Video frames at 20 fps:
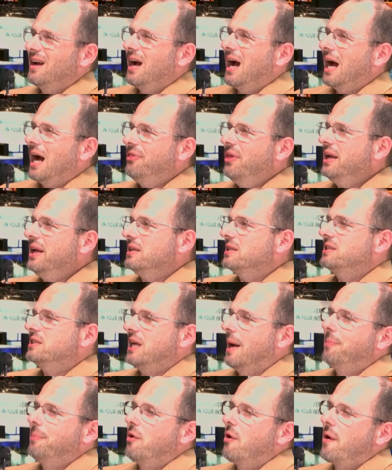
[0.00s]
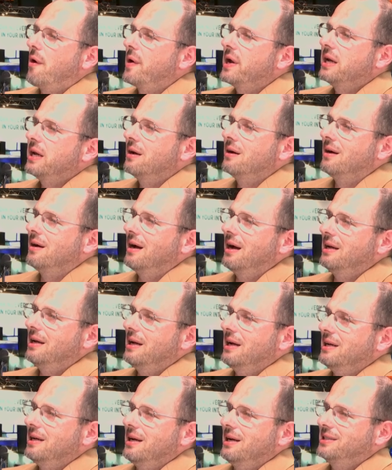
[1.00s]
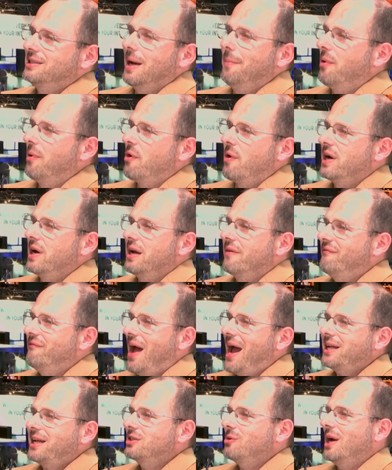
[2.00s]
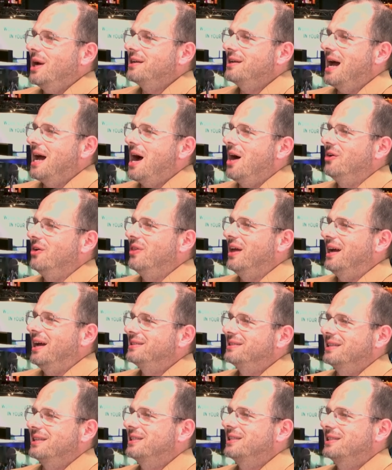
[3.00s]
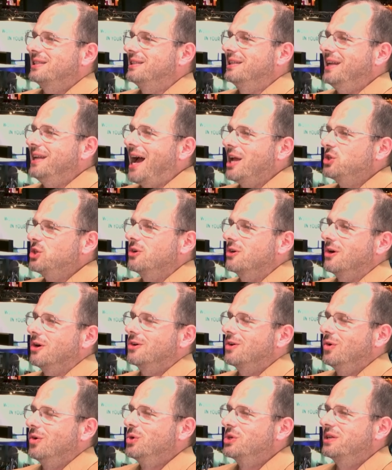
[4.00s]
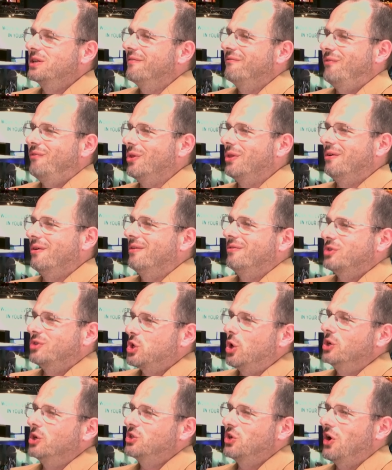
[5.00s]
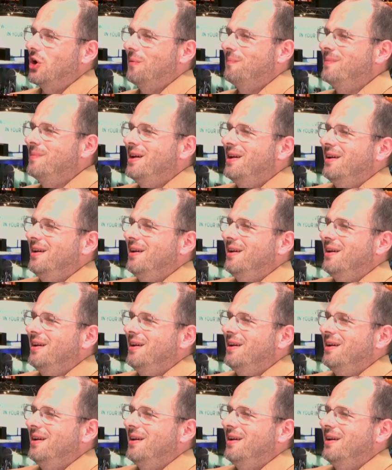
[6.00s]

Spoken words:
I think it's temporary, a temporary effect right now, that this is the natural conclusion for the short term.